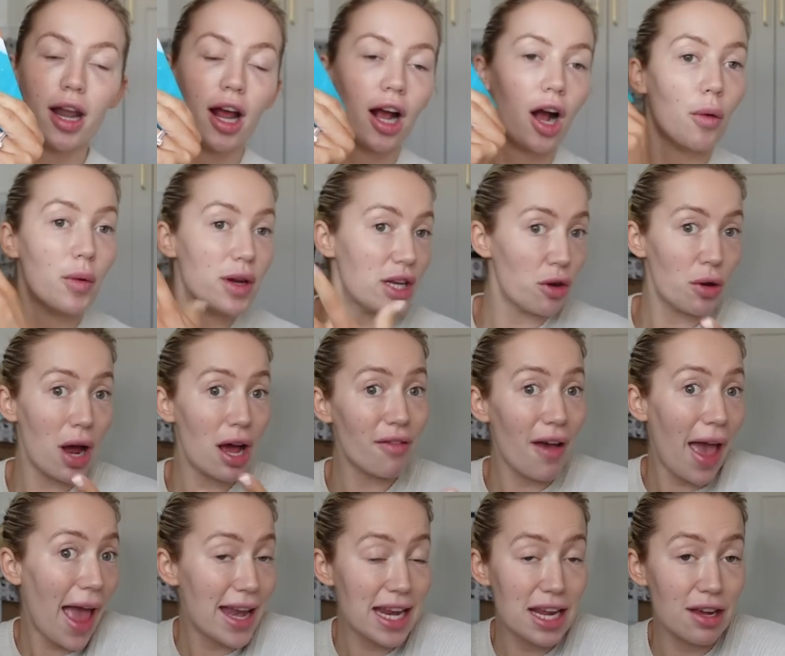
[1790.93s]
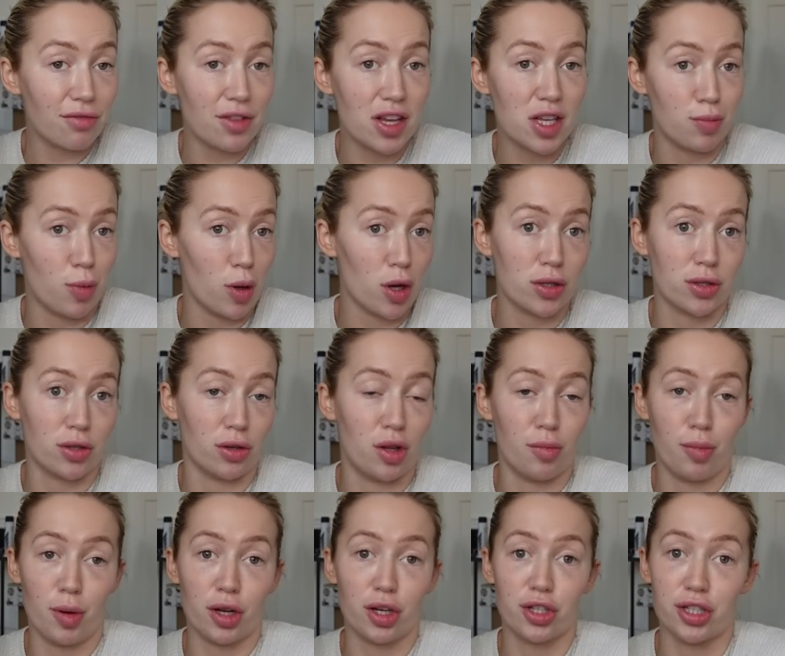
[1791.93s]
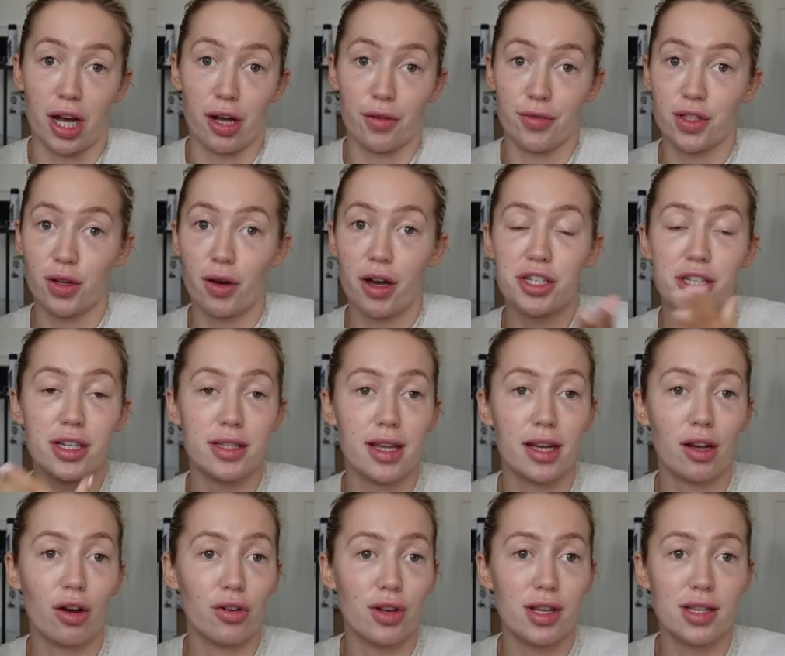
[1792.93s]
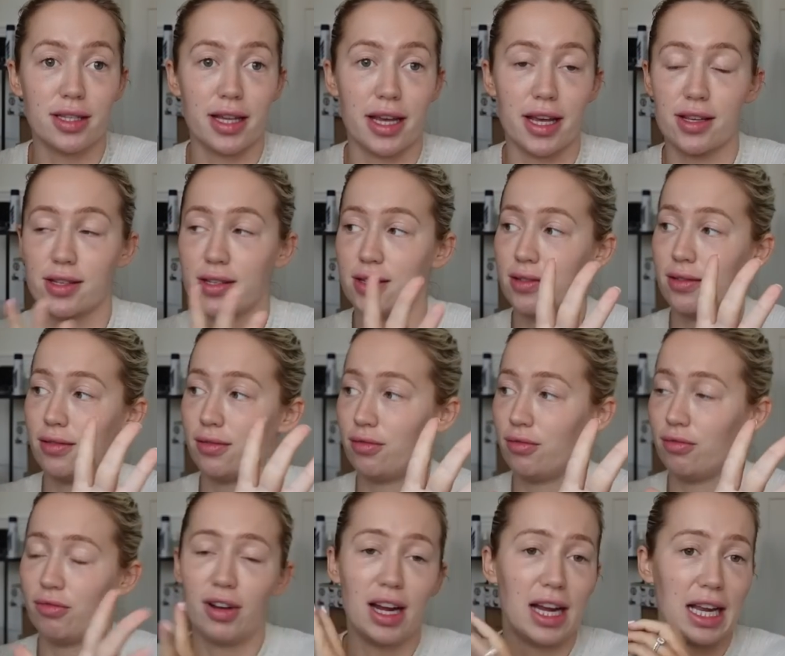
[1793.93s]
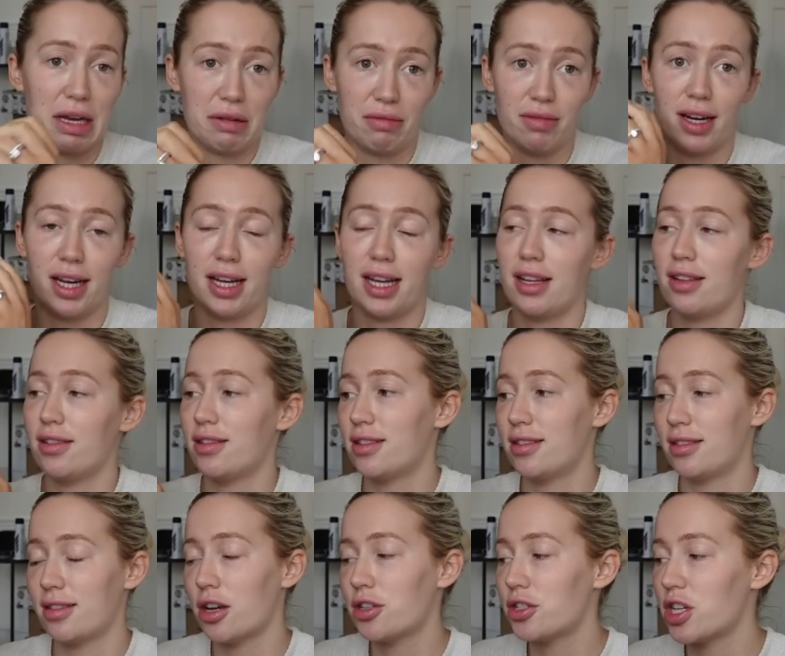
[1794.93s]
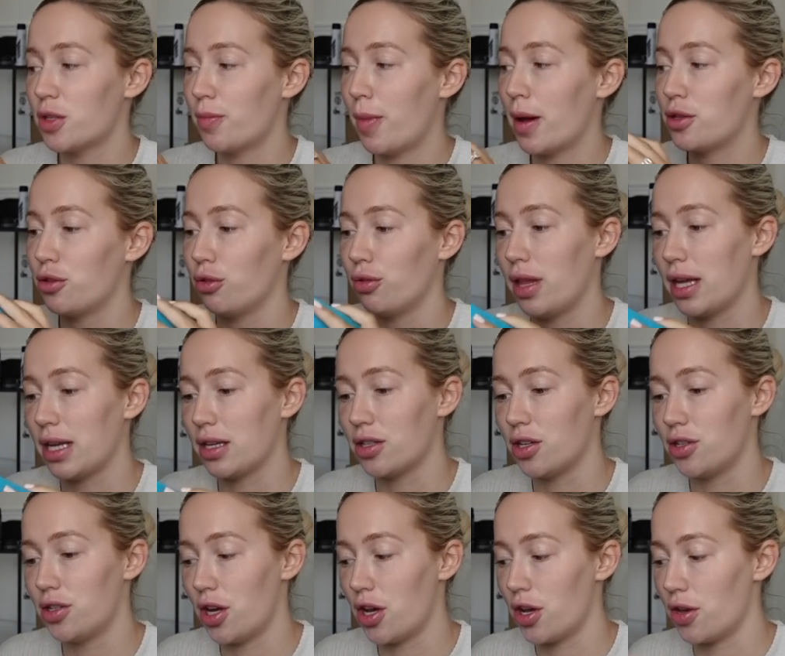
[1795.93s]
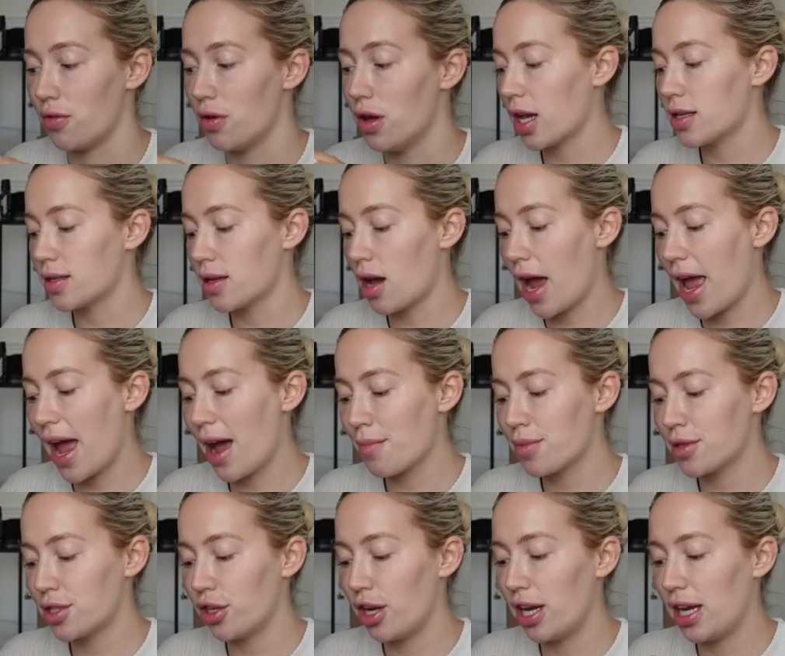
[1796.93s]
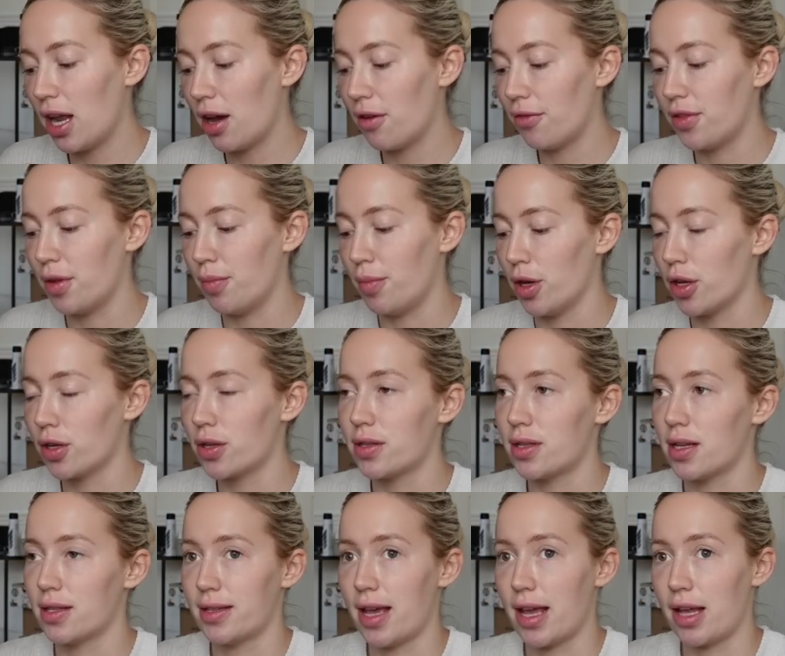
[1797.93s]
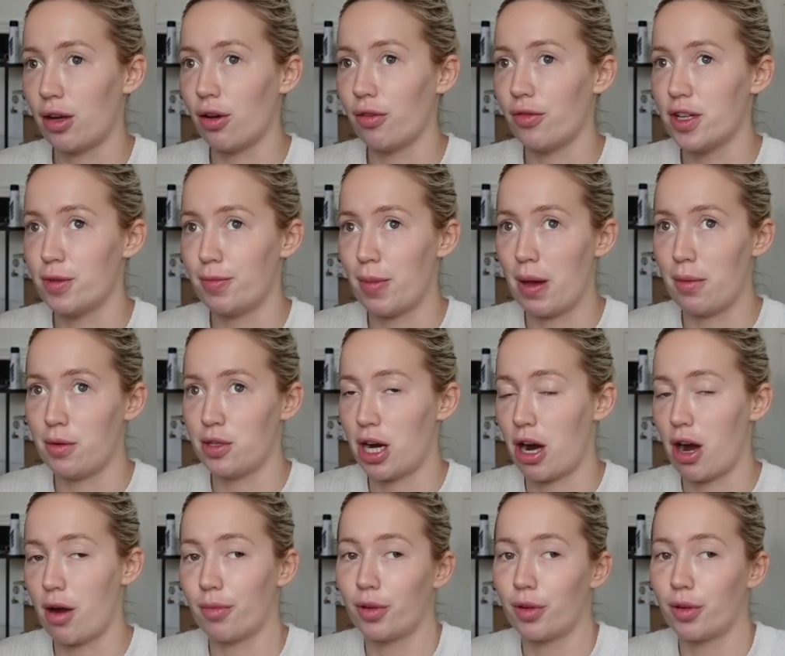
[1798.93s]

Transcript: Like, we don't have any of these books on the bookshelf, so I just think honestly it's really, really such a special thing to do, because I absolutely love the books that Saint got for his baby shower.